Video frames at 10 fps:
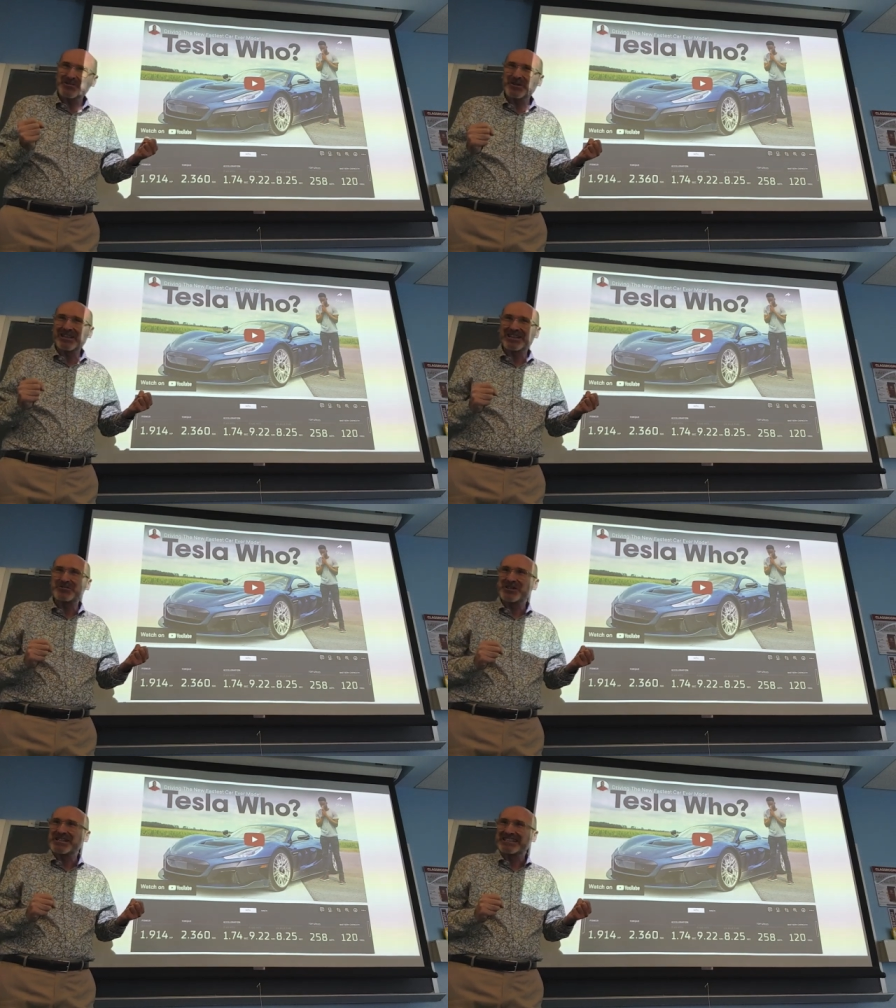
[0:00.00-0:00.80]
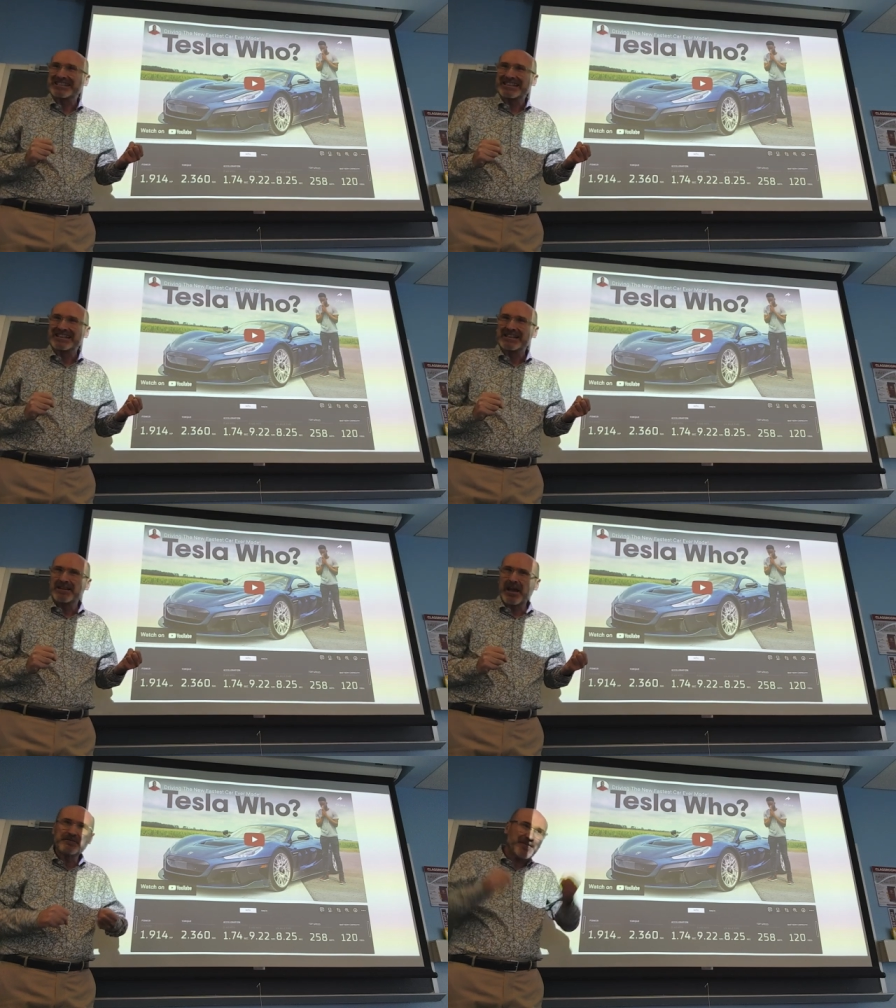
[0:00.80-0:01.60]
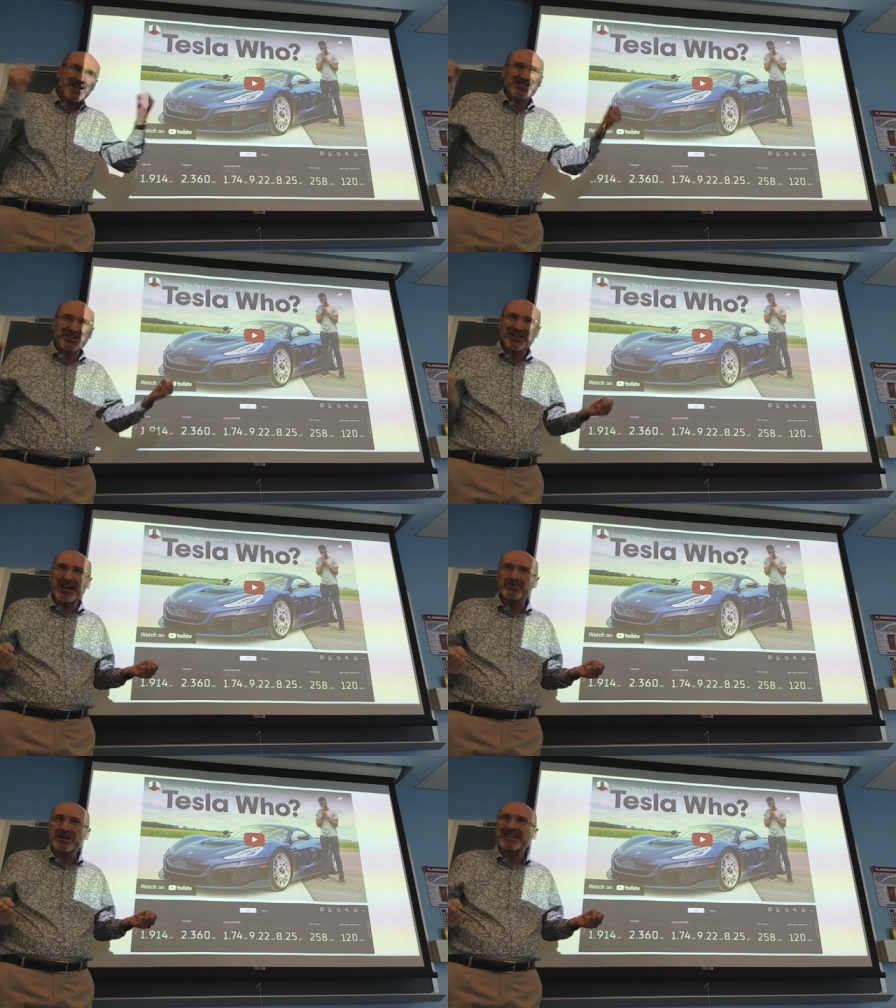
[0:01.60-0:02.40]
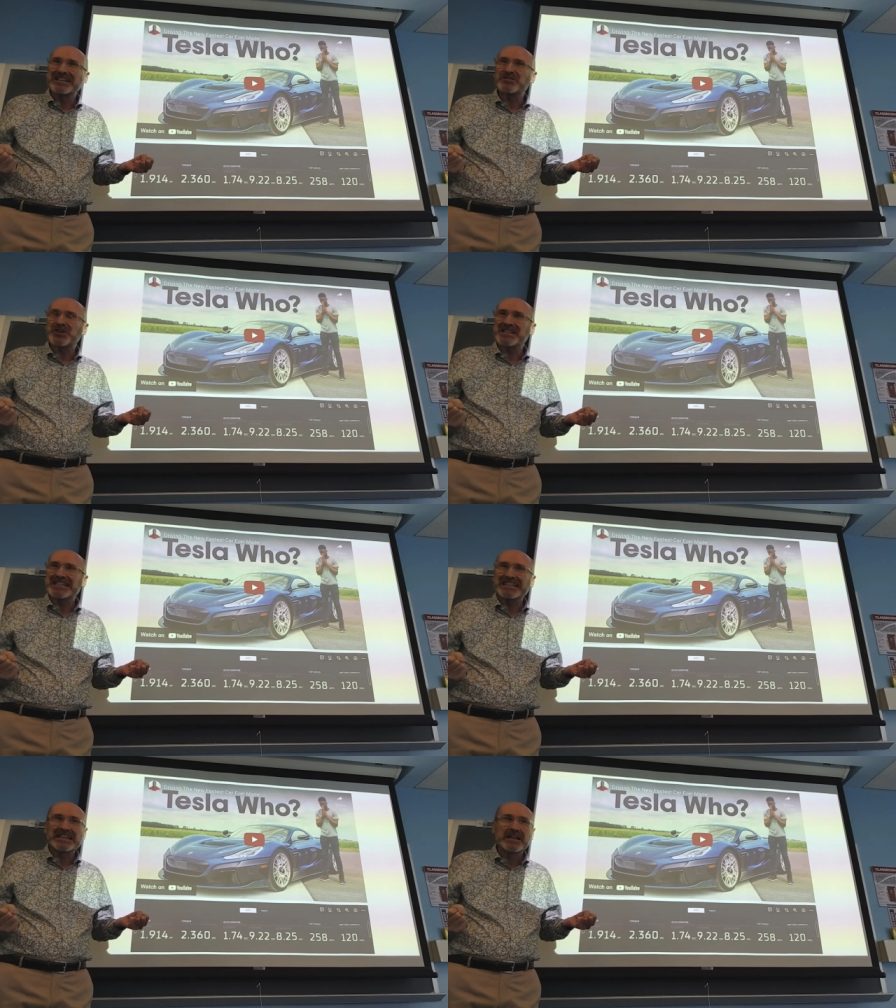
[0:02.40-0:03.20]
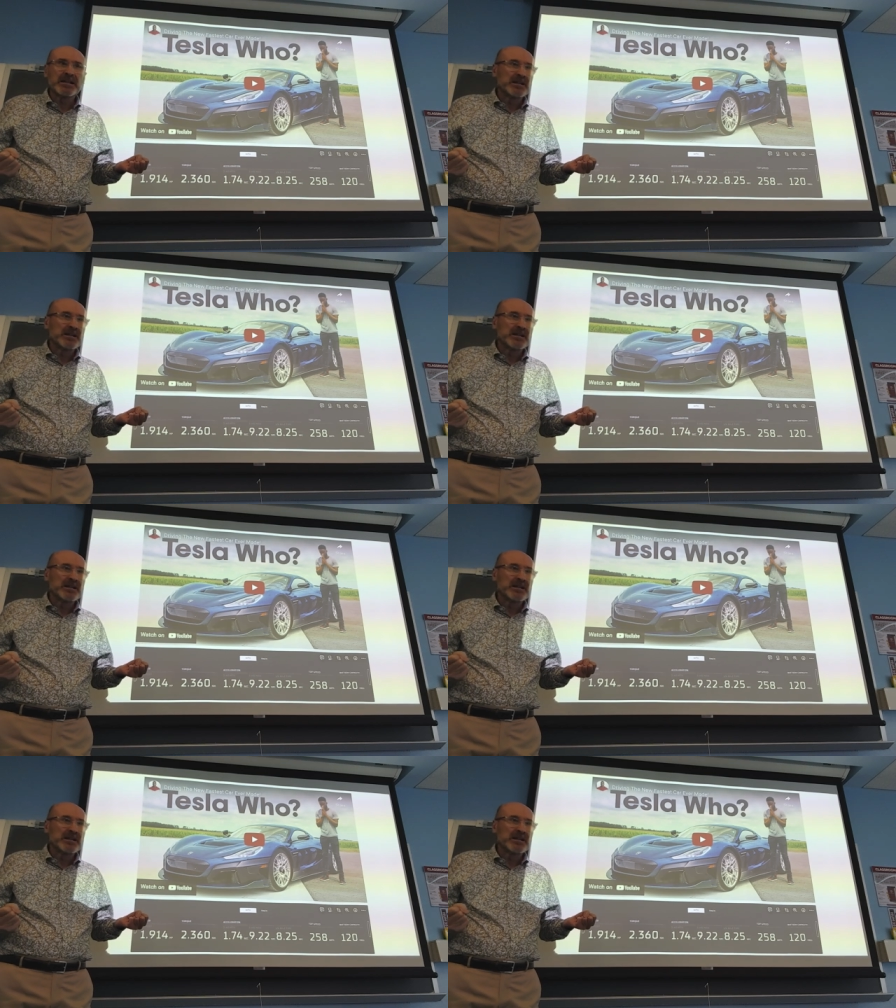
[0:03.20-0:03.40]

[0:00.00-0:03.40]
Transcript: with electricity and faster car with electricity,